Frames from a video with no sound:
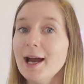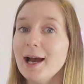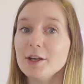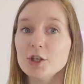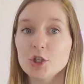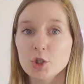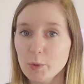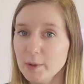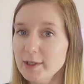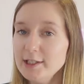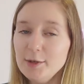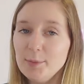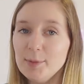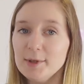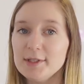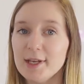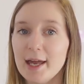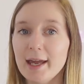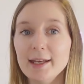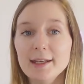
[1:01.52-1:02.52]
and
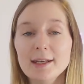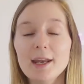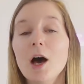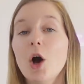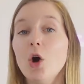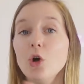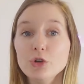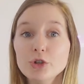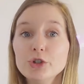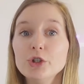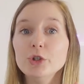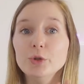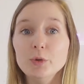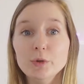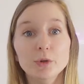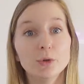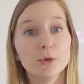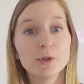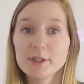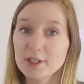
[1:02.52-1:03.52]
20% onto
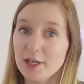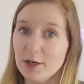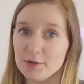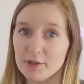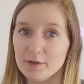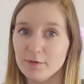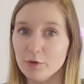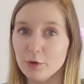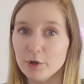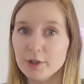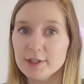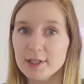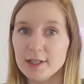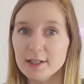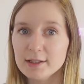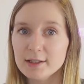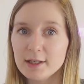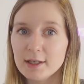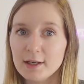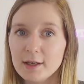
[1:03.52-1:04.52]
your sales
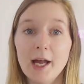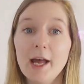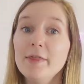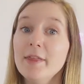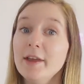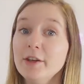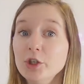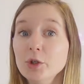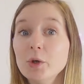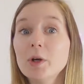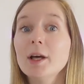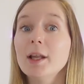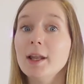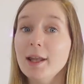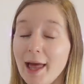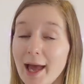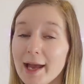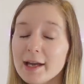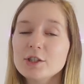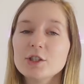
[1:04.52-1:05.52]
invoices, and then you
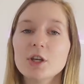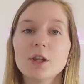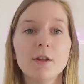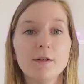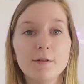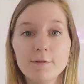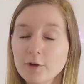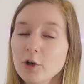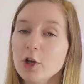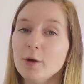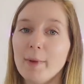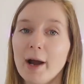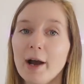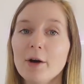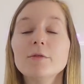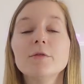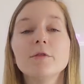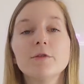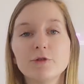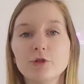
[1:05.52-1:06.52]
collect the full
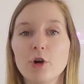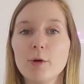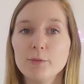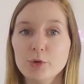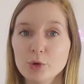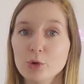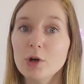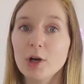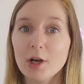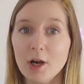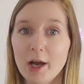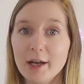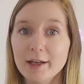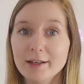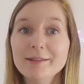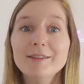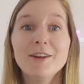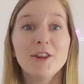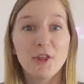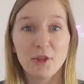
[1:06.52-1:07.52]
amount from your
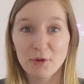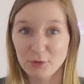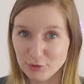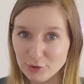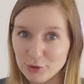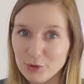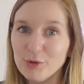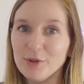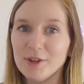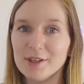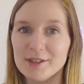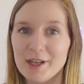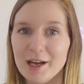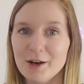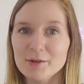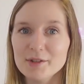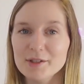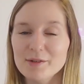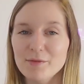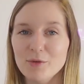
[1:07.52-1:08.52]
client through the
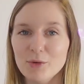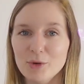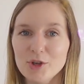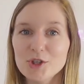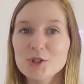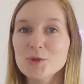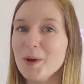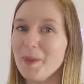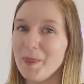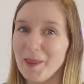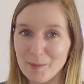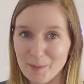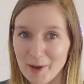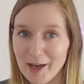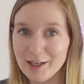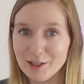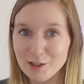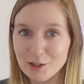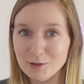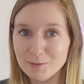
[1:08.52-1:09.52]
sales invoice when they
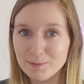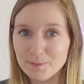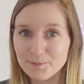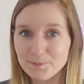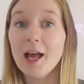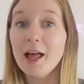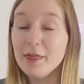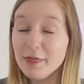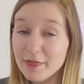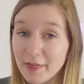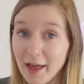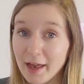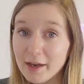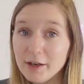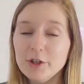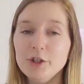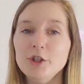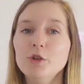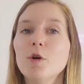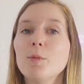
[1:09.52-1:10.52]
pay you. And
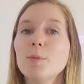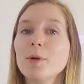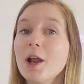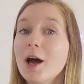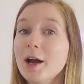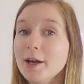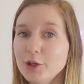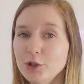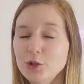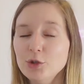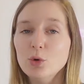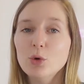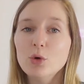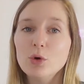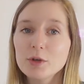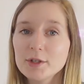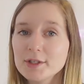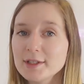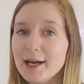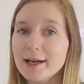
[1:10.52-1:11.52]
then you apply
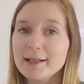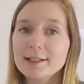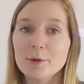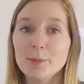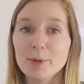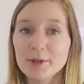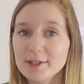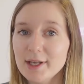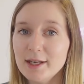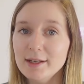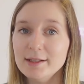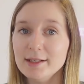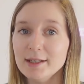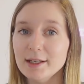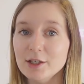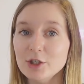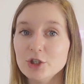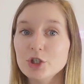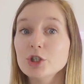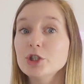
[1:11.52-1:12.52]
your sector
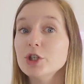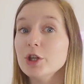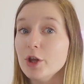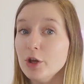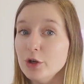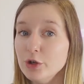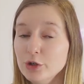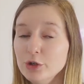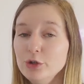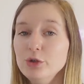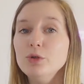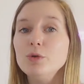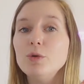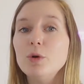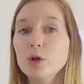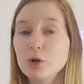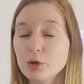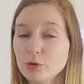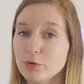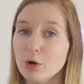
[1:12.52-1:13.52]
percentage to the new
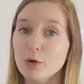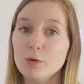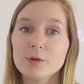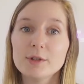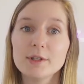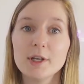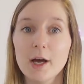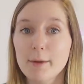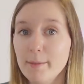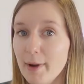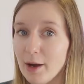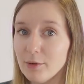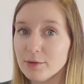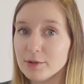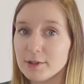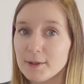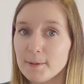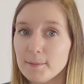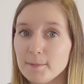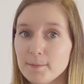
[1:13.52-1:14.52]
gross
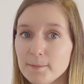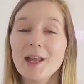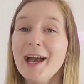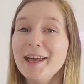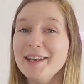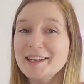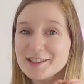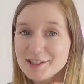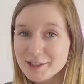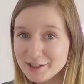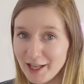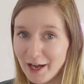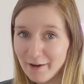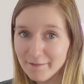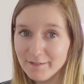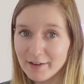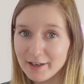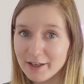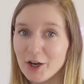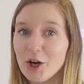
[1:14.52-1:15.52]
amount. And it's
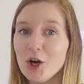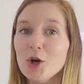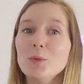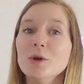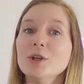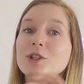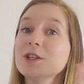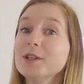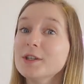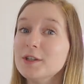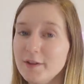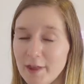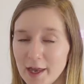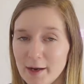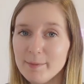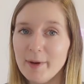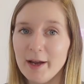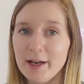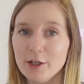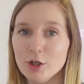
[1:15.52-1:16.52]
that figure which is
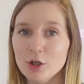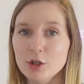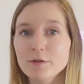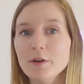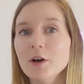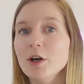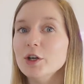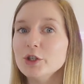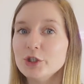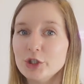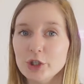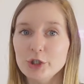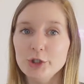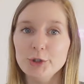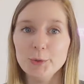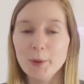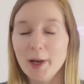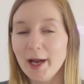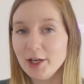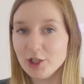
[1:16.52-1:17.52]
then paid over
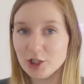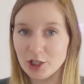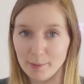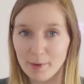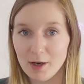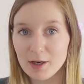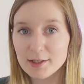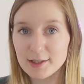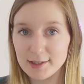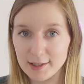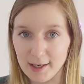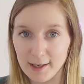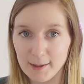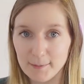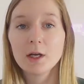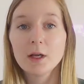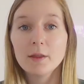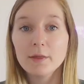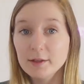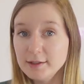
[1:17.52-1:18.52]
to HMRC.
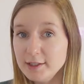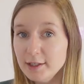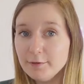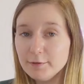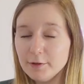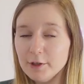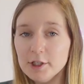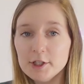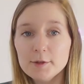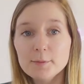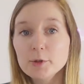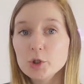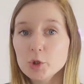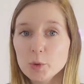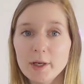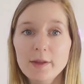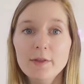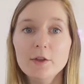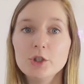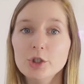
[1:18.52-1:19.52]
The difference
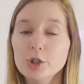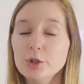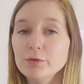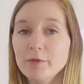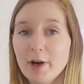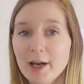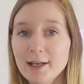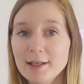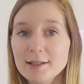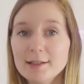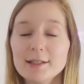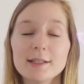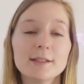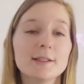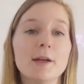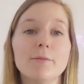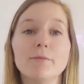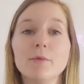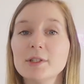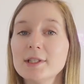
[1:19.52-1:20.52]
between the two rates is
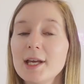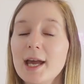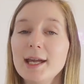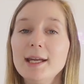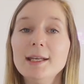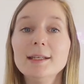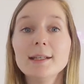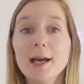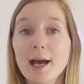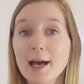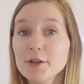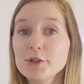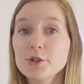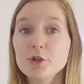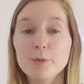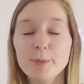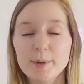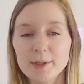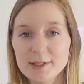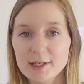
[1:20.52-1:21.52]
then retained as
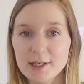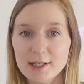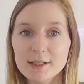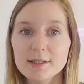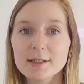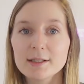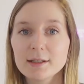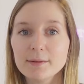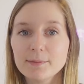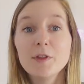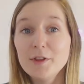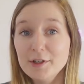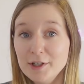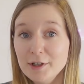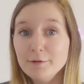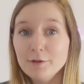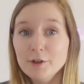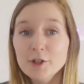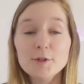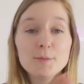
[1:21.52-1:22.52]
your business. The
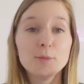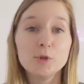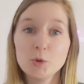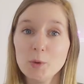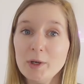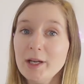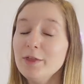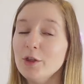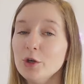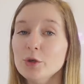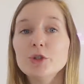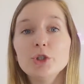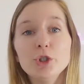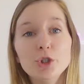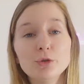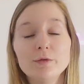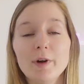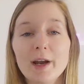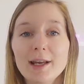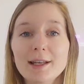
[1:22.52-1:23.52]
difference those
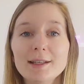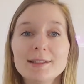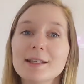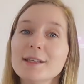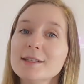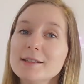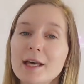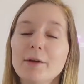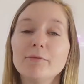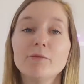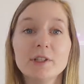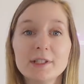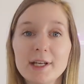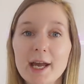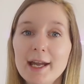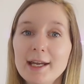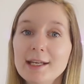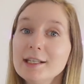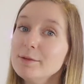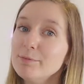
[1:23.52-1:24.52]
two rates is then
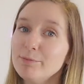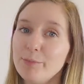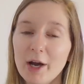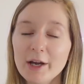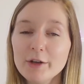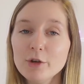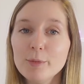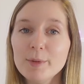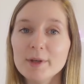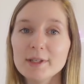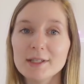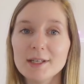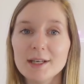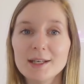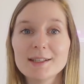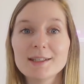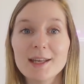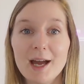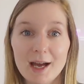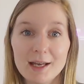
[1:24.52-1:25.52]
retained by your
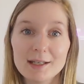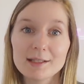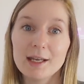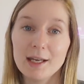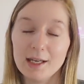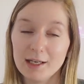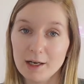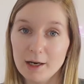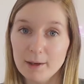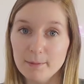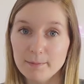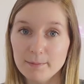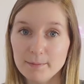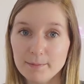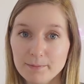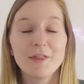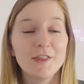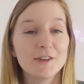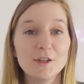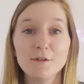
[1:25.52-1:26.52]
business as income.
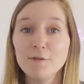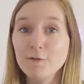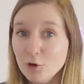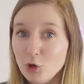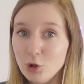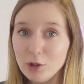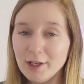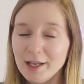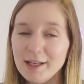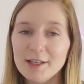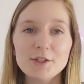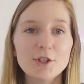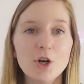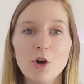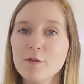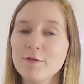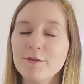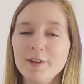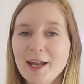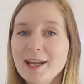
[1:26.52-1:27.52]
There's a full list
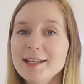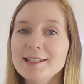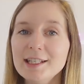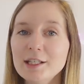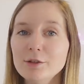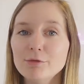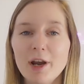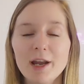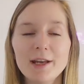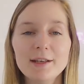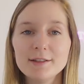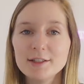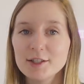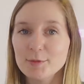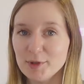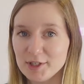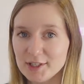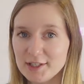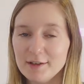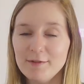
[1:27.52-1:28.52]
of VAT rates
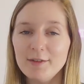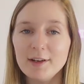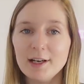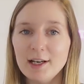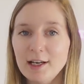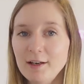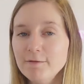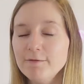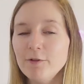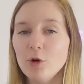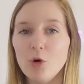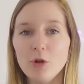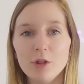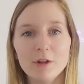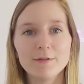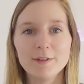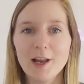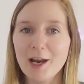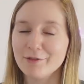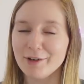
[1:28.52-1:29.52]
specifically for the
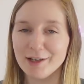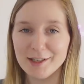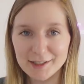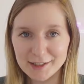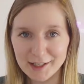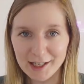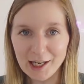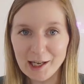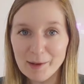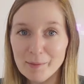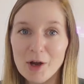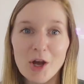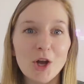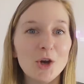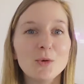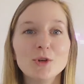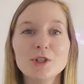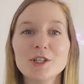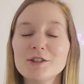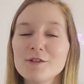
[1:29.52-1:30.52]
flat rate scheme,
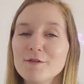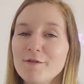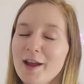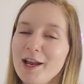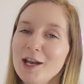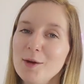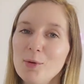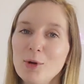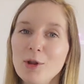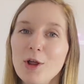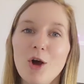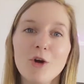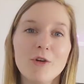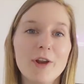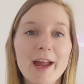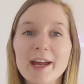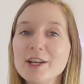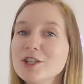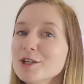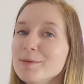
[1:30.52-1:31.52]
which is available on
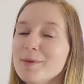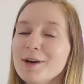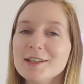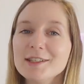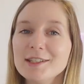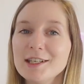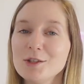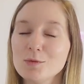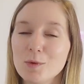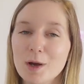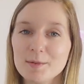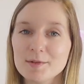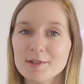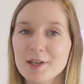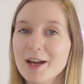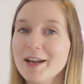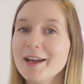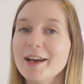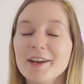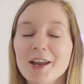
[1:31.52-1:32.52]
HMRC's
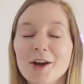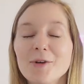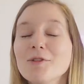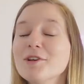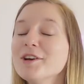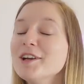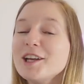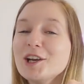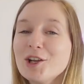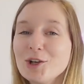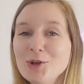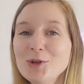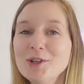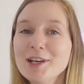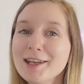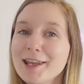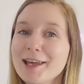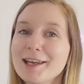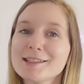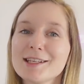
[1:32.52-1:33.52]
website, and I will include
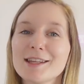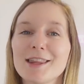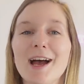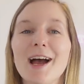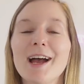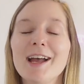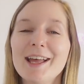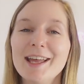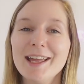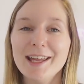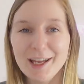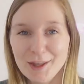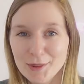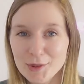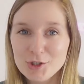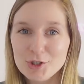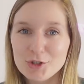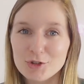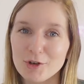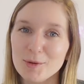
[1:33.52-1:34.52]
a link to that in
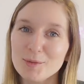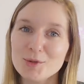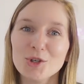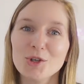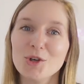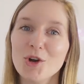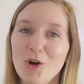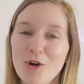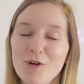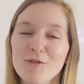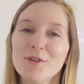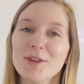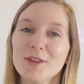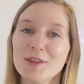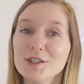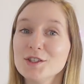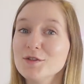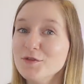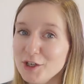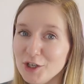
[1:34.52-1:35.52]
the description of
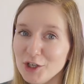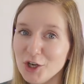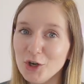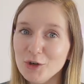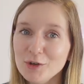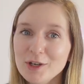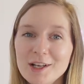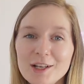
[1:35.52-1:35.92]
this video.